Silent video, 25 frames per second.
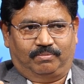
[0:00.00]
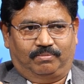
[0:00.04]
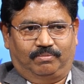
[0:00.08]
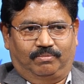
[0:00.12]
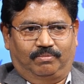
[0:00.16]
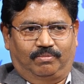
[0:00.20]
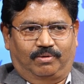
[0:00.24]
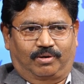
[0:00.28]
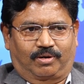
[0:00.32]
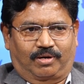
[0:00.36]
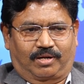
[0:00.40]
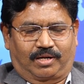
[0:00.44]

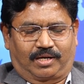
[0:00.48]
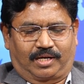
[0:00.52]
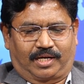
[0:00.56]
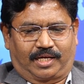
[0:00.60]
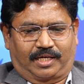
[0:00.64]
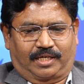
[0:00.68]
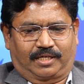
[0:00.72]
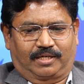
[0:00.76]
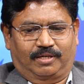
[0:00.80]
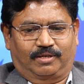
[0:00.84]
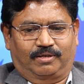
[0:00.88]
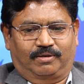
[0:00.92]
more or
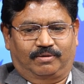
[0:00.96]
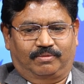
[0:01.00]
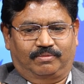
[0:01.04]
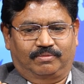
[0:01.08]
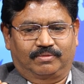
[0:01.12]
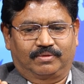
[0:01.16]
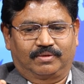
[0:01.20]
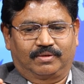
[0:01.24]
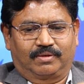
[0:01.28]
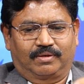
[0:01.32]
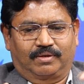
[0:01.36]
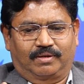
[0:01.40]
like
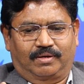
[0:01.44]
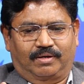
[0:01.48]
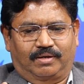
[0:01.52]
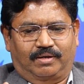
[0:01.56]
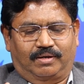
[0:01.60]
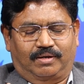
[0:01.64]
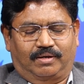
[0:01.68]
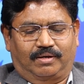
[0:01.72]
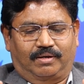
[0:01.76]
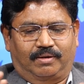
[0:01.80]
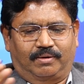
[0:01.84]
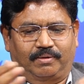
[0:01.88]

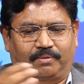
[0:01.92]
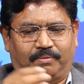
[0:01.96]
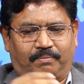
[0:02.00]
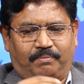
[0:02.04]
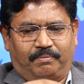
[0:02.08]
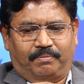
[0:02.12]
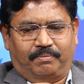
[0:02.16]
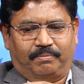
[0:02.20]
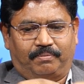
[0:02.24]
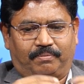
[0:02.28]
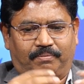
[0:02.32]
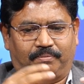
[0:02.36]
uh,
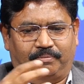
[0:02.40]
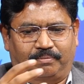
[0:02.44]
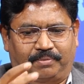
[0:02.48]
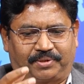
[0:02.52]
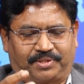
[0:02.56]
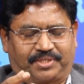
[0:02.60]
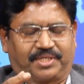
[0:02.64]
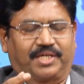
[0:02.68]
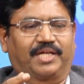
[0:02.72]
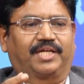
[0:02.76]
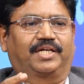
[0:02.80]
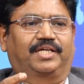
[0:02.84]

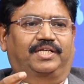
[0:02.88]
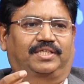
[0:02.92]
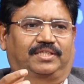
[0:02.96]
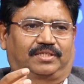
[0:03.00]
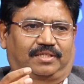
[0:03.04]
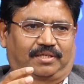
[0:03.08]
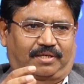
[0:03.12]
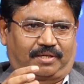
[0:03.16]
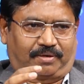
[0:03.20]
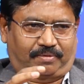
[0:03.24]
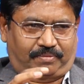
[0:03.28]
machineries,